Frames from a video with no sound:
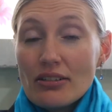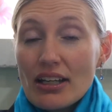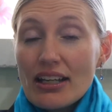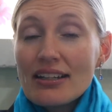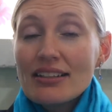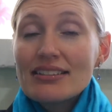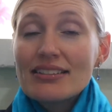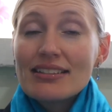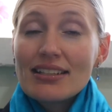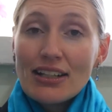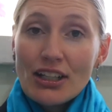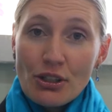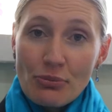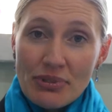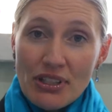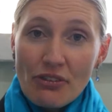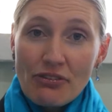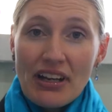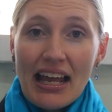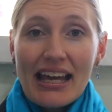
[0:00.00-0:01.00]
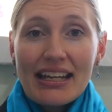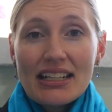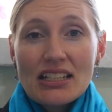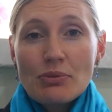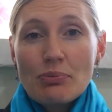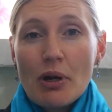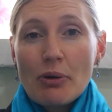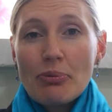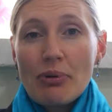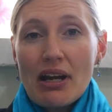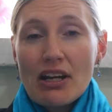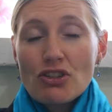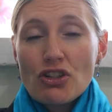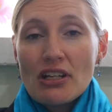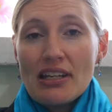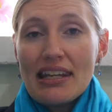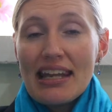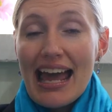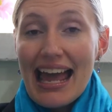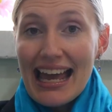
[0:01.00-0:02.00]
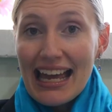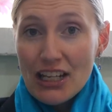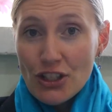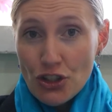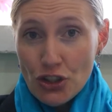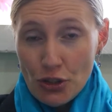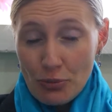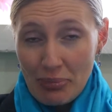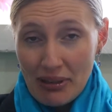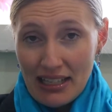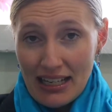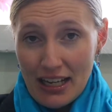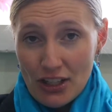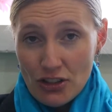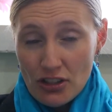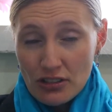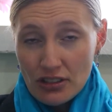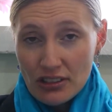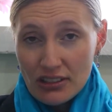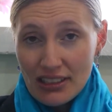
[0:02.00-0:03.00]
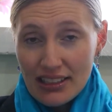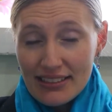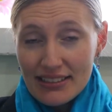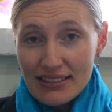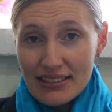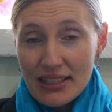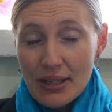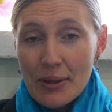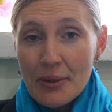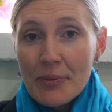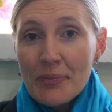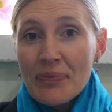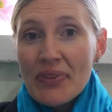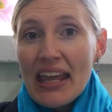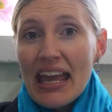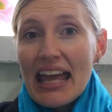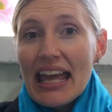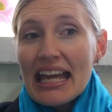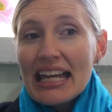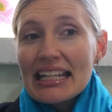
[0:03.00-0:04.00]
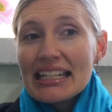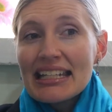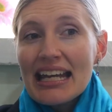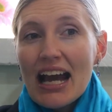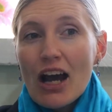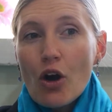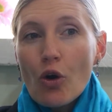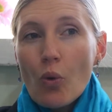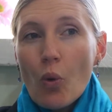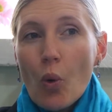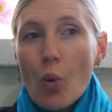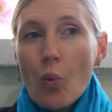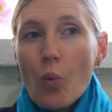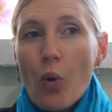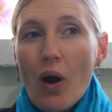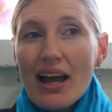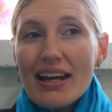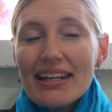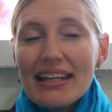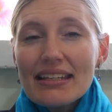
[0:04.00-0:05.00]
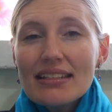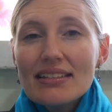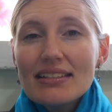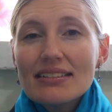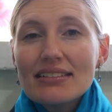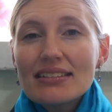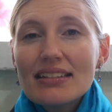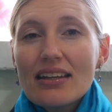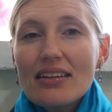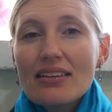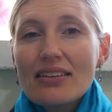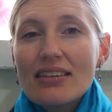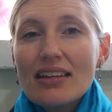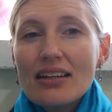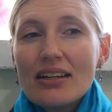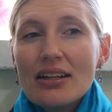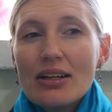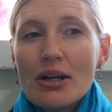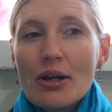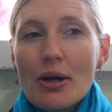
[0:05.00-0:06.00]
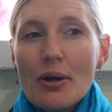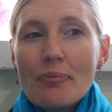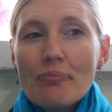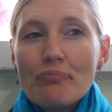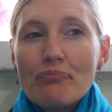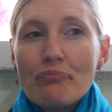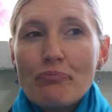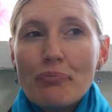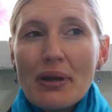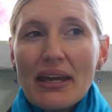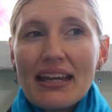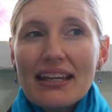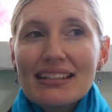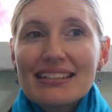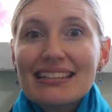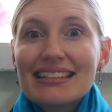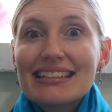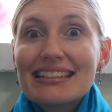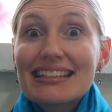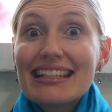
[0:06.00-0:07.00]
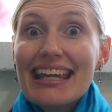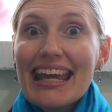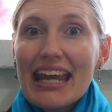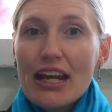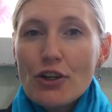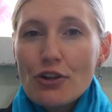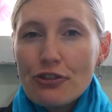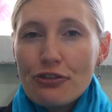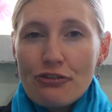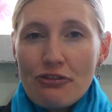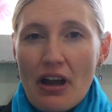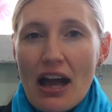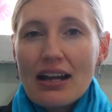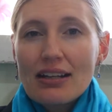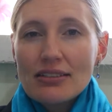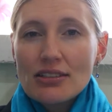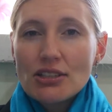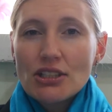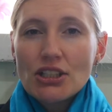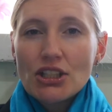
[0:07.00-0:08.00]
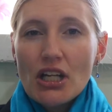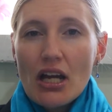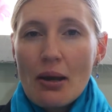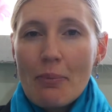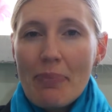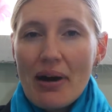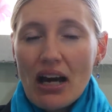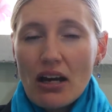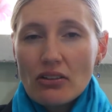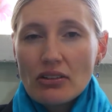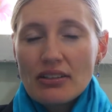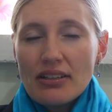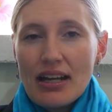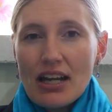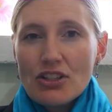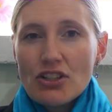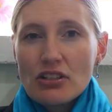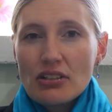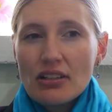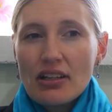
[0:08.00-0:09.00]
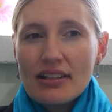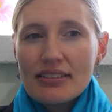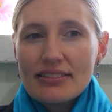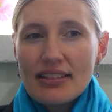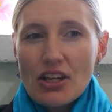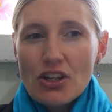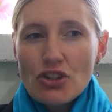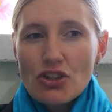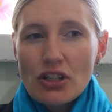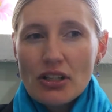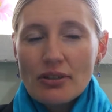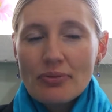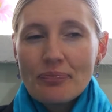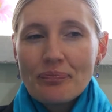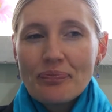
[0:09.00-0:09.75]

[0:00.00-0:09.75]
in terms of land expropriation, land should be nationalized. Now, what is the big scare factor about nationalisation?